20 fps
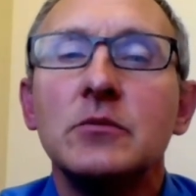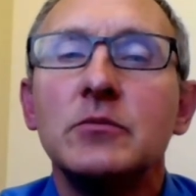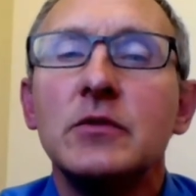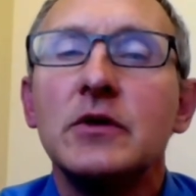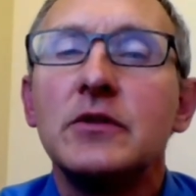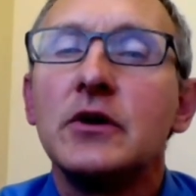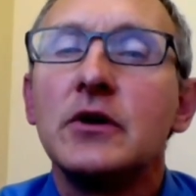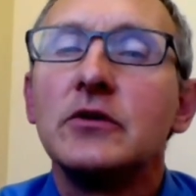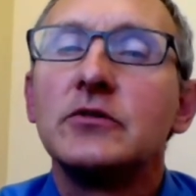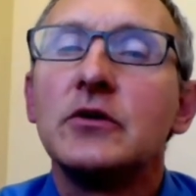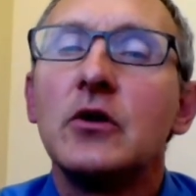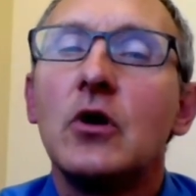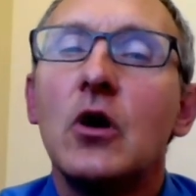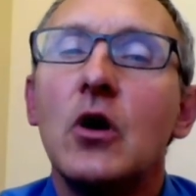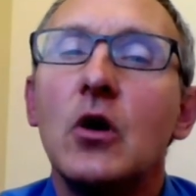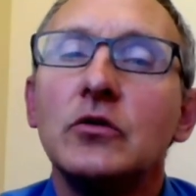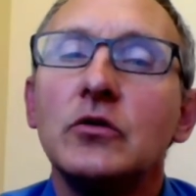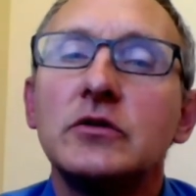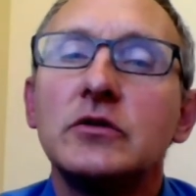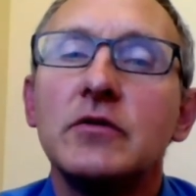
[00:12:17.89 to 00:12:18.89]
but there's a
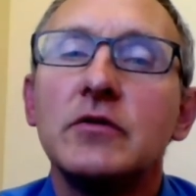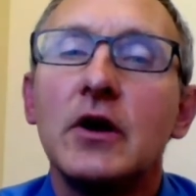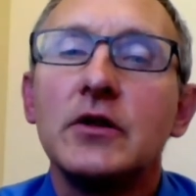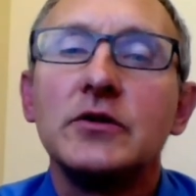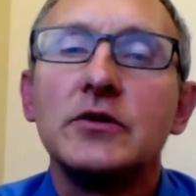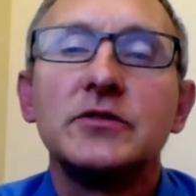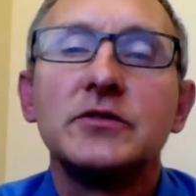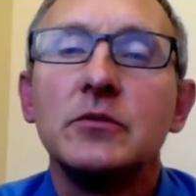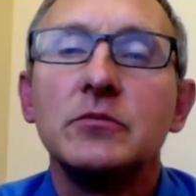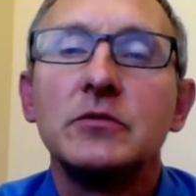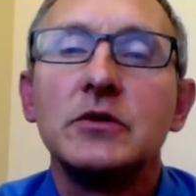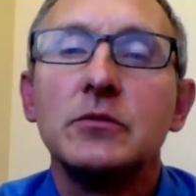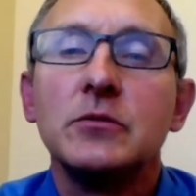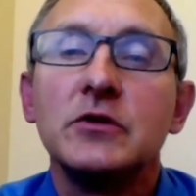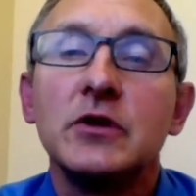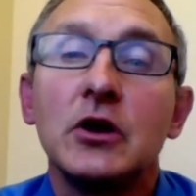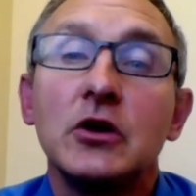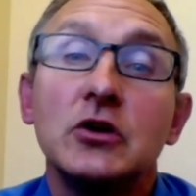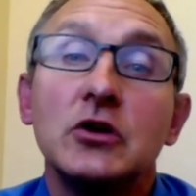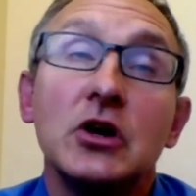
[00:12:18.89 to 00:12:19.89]
host of other symptoms
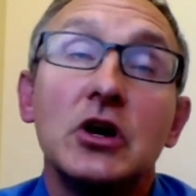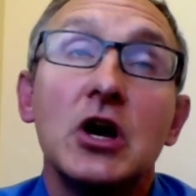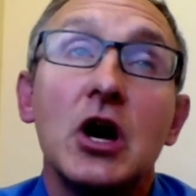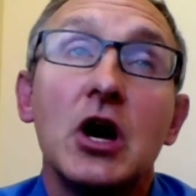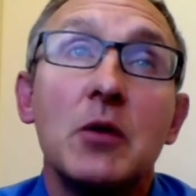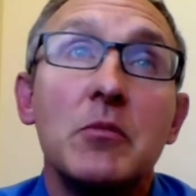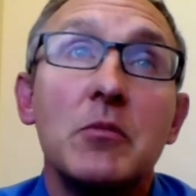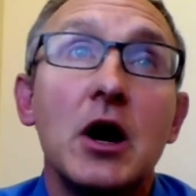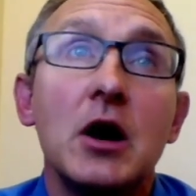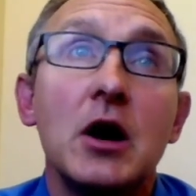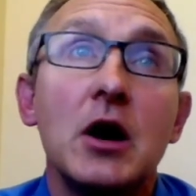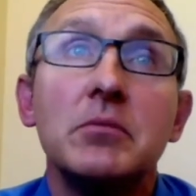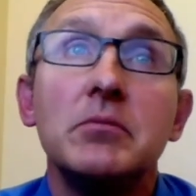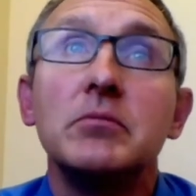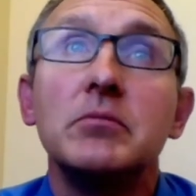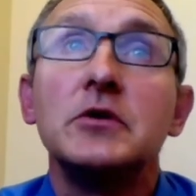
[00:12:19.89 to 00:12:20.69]
that could come up,